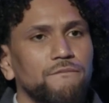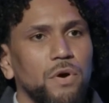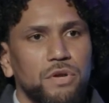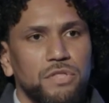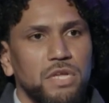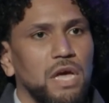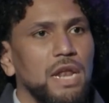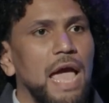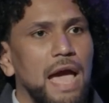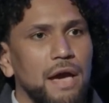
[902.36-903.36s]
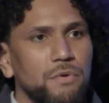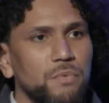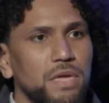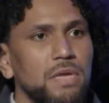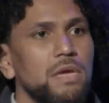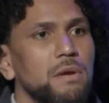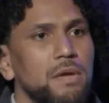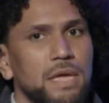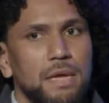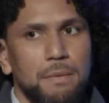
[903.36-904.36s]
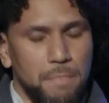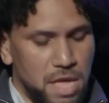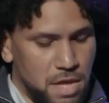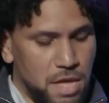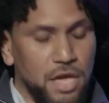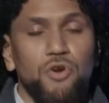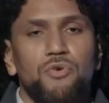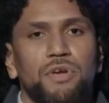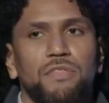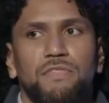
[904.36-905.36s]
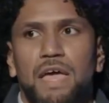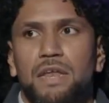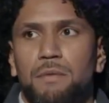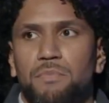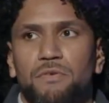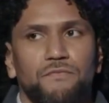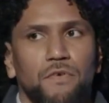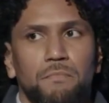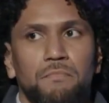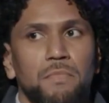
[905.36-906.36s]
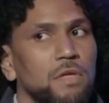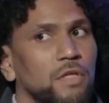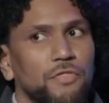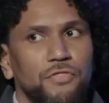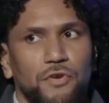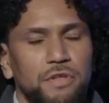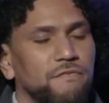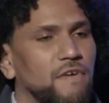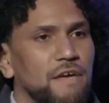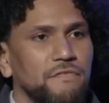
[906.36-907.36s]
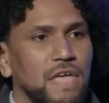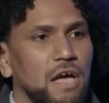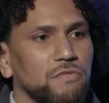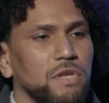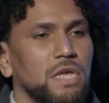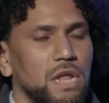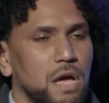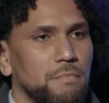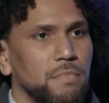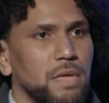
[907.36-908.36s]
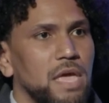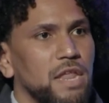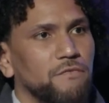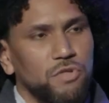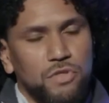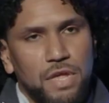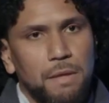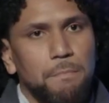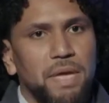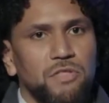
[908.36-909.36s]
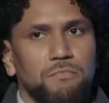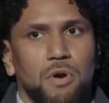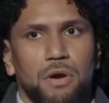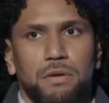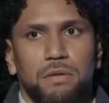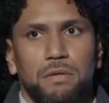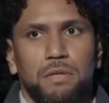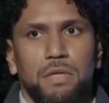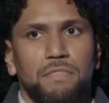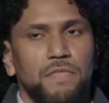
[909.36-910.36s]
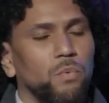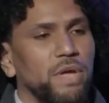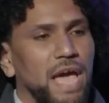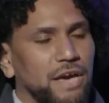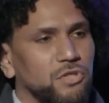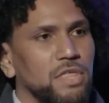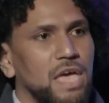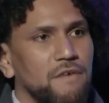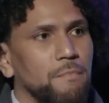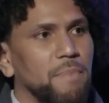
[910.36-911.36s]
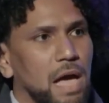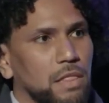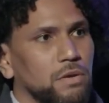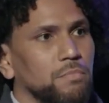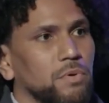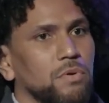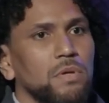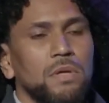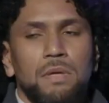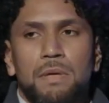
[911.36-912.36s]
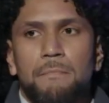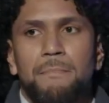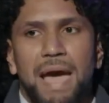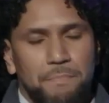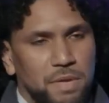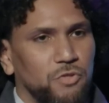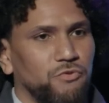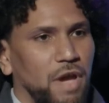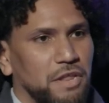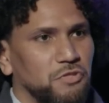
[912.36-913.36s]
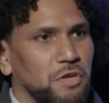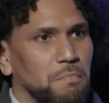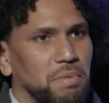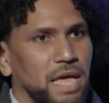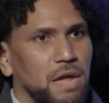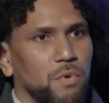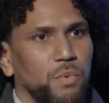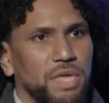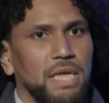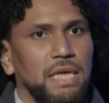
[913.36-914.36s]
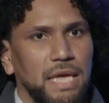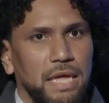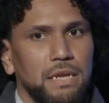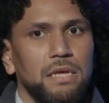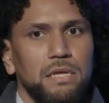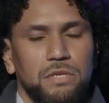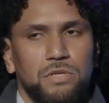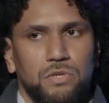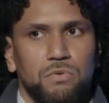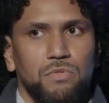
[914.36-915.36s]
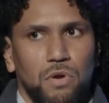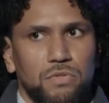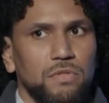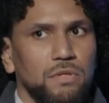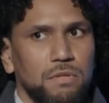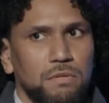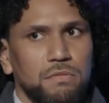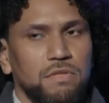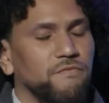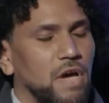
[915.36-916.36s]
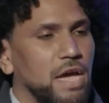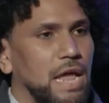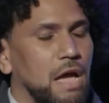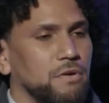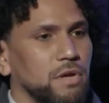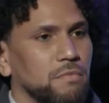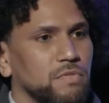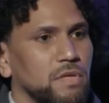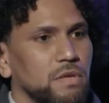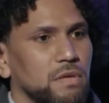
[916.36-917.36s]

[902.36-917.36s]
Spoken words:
focusing on how do we increase that number from 35,000 and up, and if we just set a benchmark, then we actually have a palatable mapping strategy and plan where we can get to those defined outcomes.